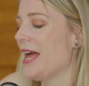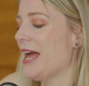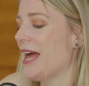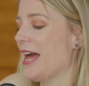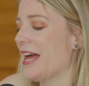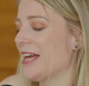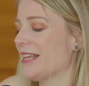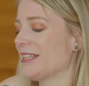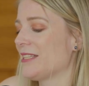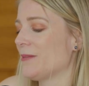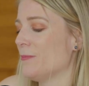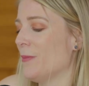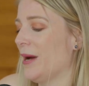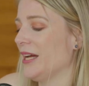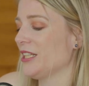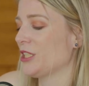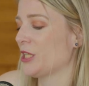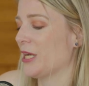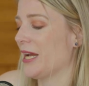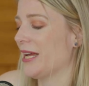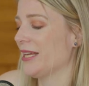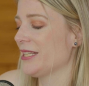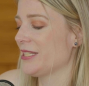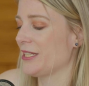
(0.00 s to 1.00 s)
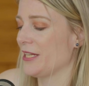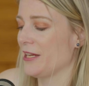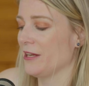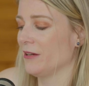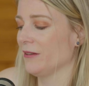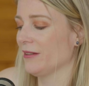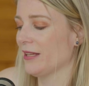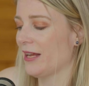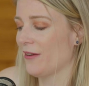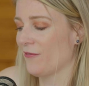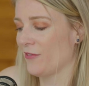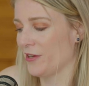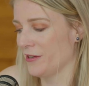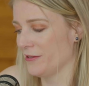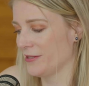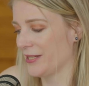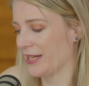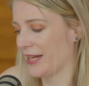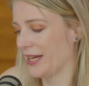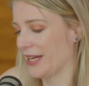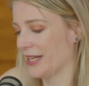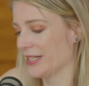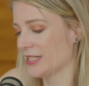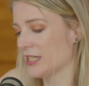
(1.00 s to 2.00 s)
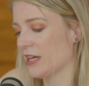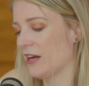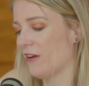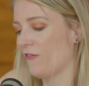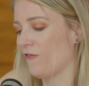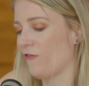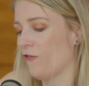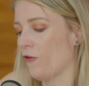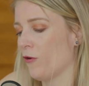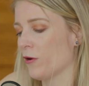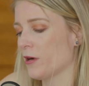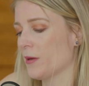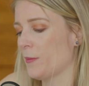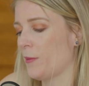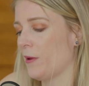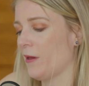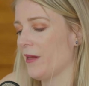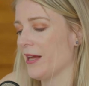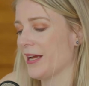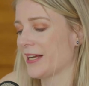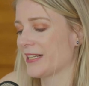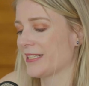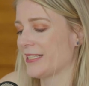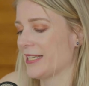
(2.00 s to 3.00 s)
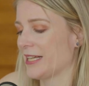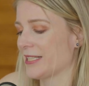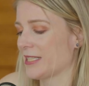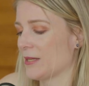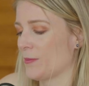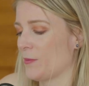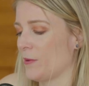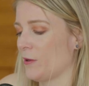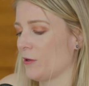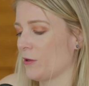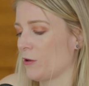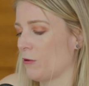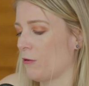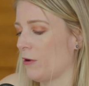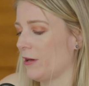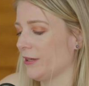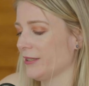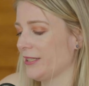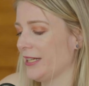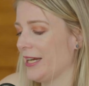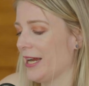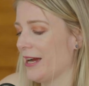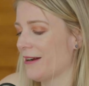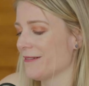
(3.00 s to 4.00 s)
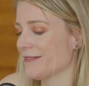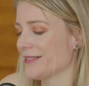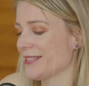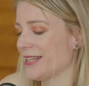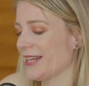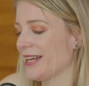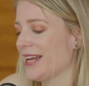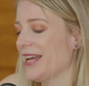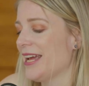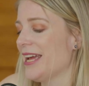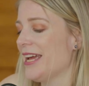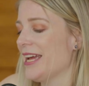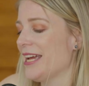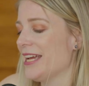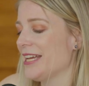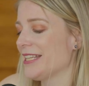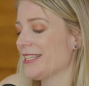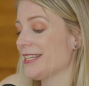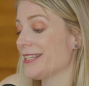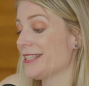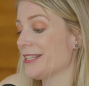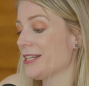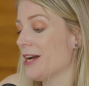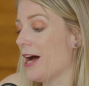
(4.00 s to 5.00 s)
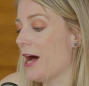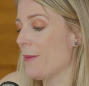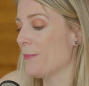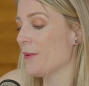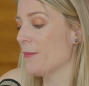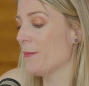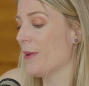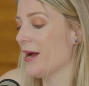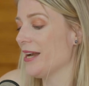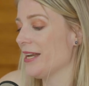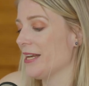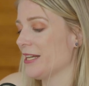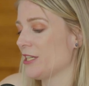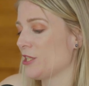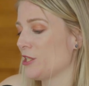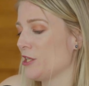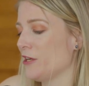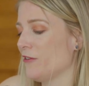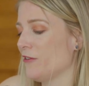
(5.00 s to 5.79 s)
as much as you'll love using it. Affordable, accessible, quality housing is a top-of-mind issue